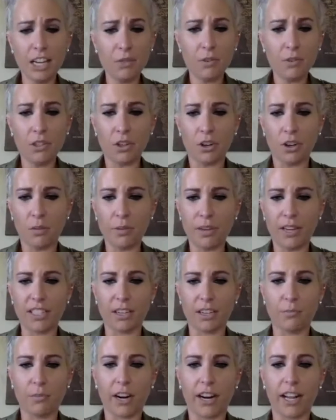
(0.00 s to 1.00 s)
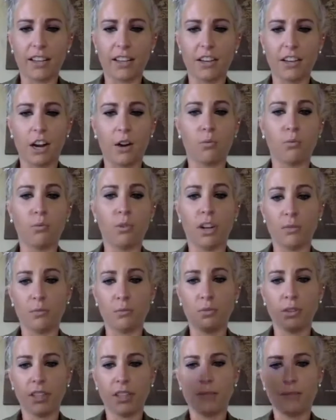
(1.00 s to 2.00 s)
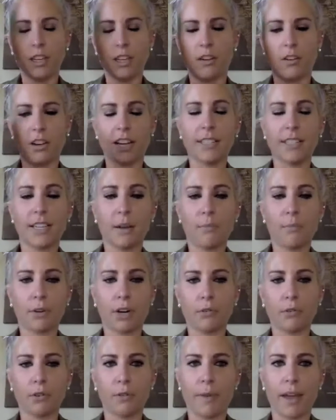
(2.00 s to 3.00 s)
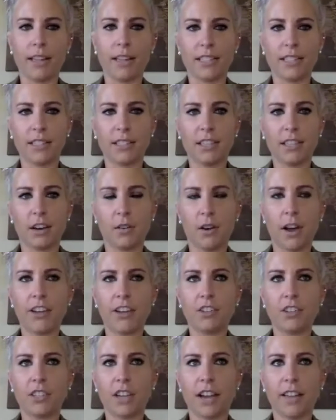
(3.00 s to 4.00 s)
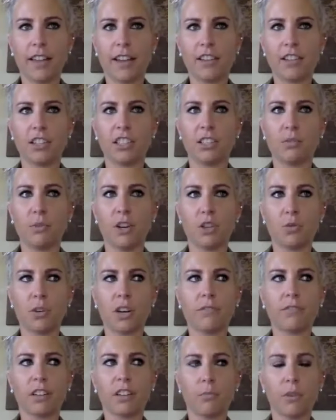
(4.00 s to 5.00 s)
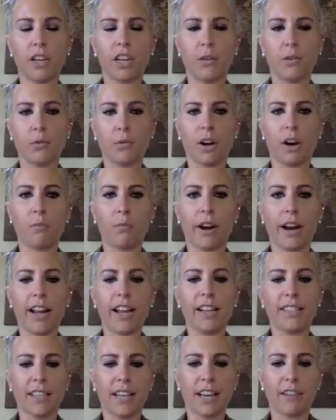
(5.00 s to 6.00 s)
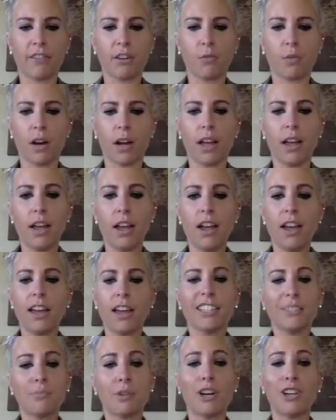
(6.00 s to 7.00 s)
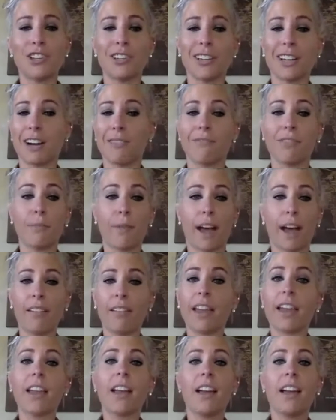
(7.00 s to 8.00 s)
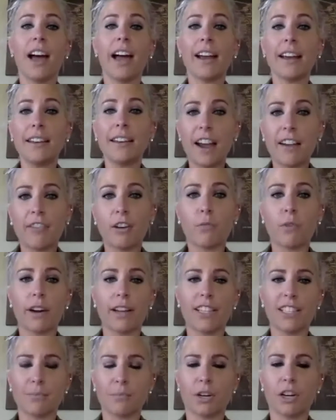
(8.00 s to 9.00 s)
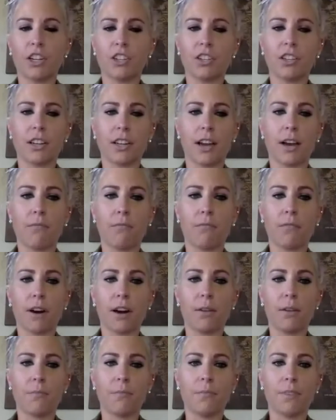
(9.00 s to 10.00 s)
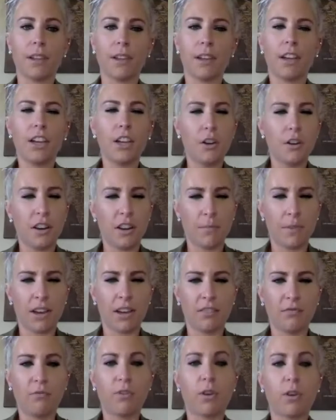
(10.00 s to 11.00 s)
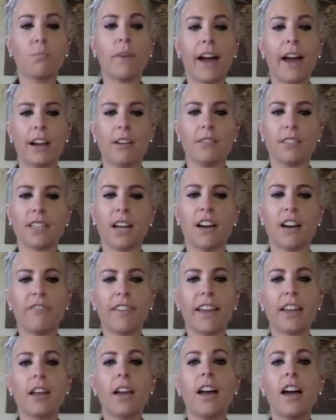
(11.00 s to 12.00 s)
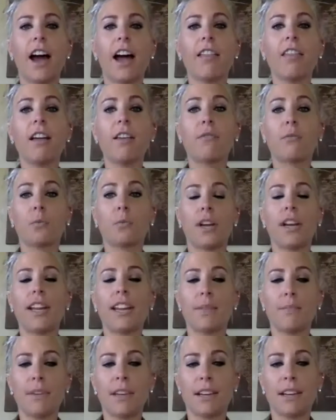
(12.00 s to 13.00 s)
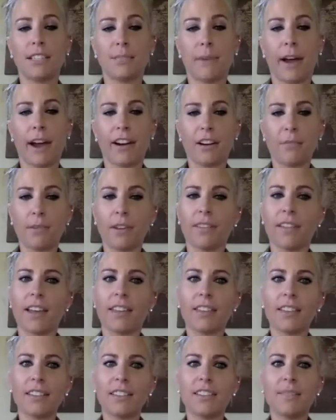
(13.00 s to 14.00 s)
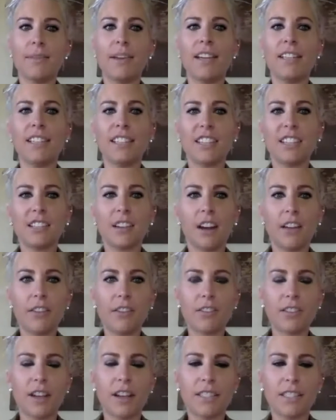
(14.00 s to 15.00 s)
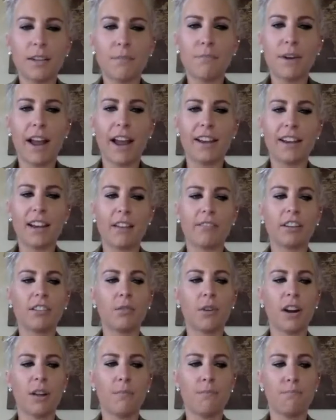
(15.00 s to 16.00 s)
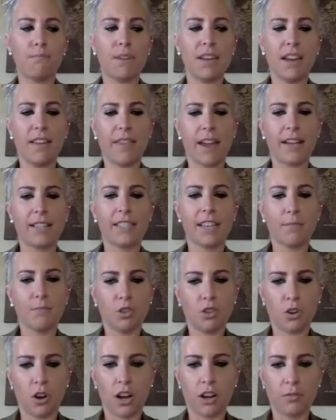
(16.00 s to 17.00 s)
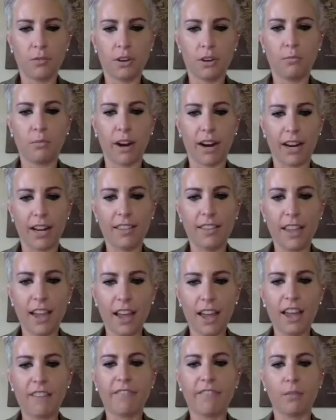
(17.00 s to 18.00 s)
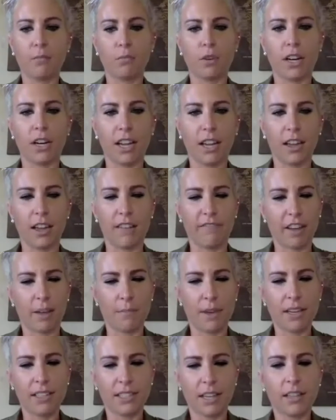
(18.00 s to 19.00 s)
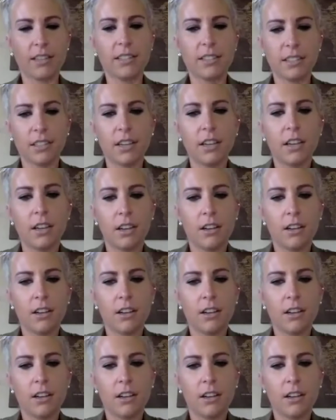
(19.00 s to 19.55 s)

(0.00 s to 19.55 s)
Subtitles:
new adult, because I'm writing, a really, a contemporary romance. And so I like to switch whatever I'm reading with what I'm writing, because I never want inspiration to come from that. Like I never want inspiration to come from, you know what I mean, from my own stuff. Like I love reading and being inspired and being like, this is amazing, this author's awesome, but I never want to be in that same genre writing that if I'm reading it, if that makes sense.